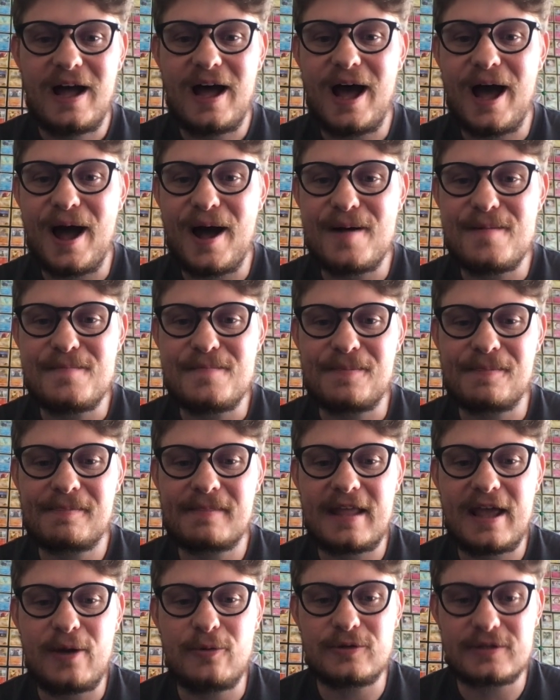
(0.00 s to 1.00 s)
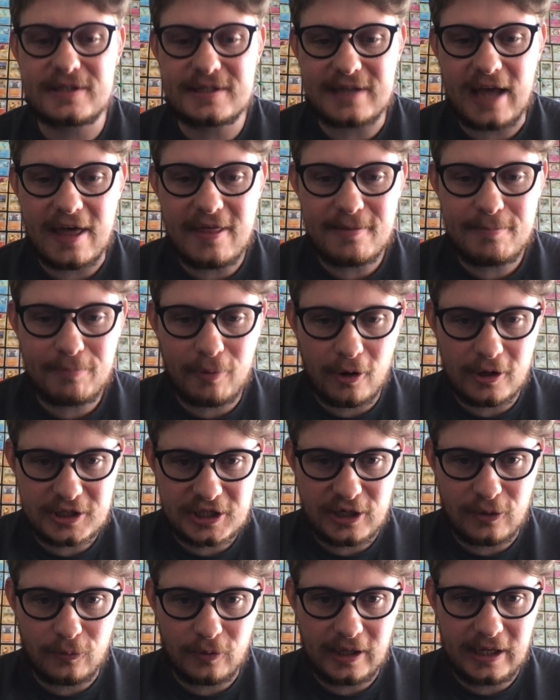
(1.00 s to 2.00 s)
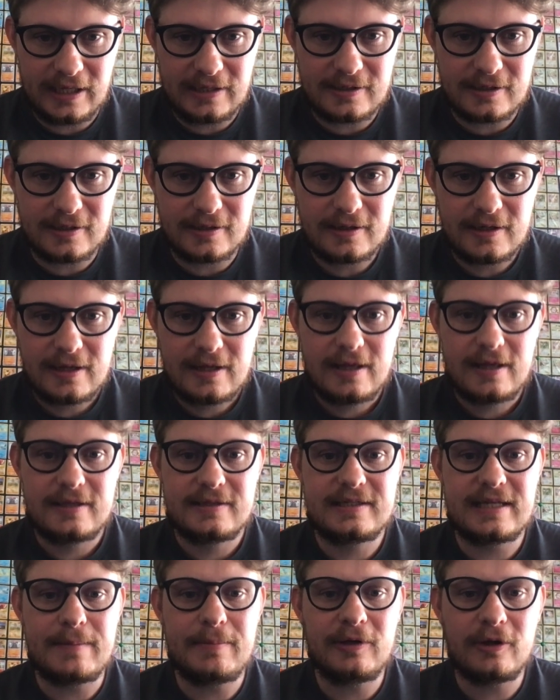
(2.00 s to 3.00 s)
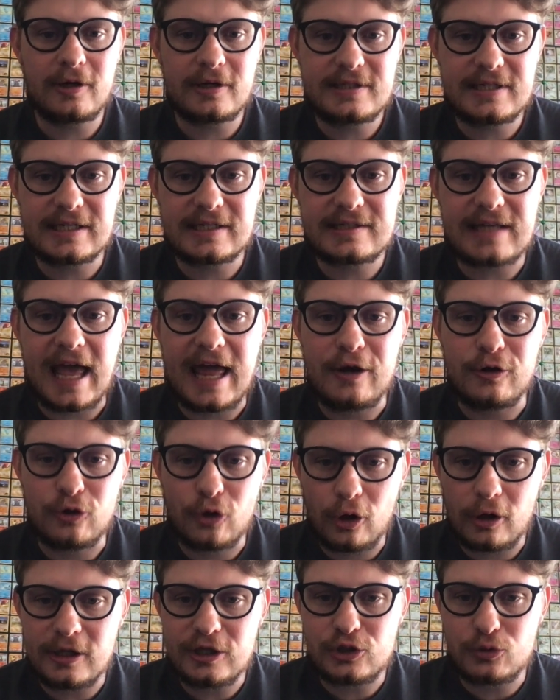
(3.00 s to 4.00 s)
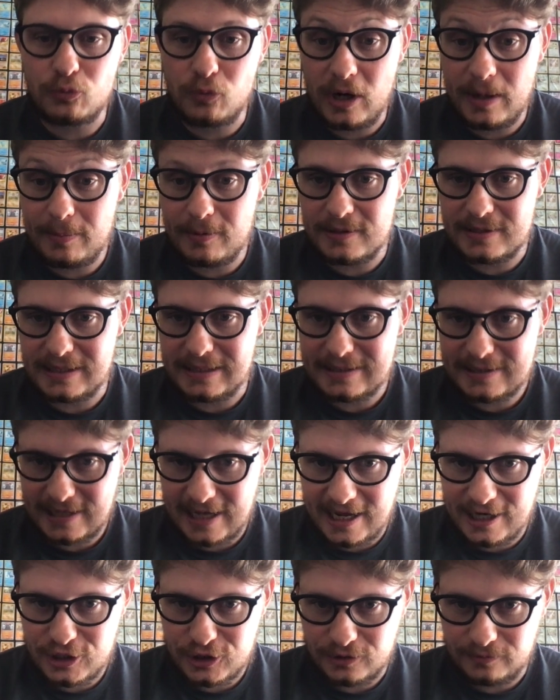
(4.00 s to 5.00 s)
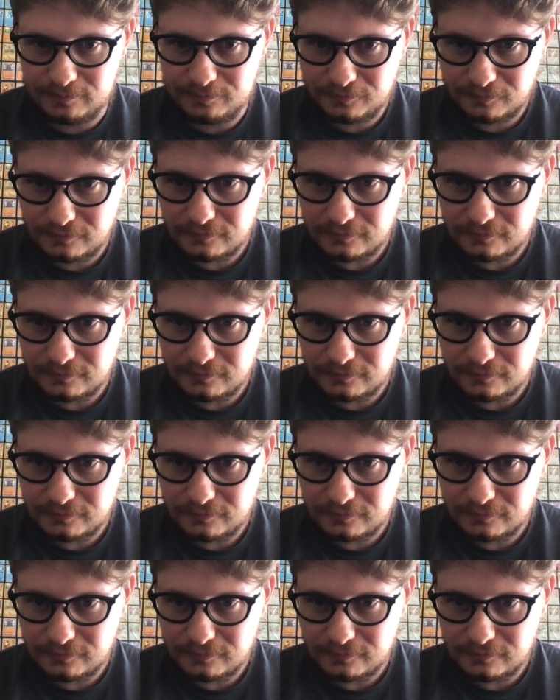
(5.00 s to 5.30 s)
um, it was this other part here where he did semiotics and knowledge representation.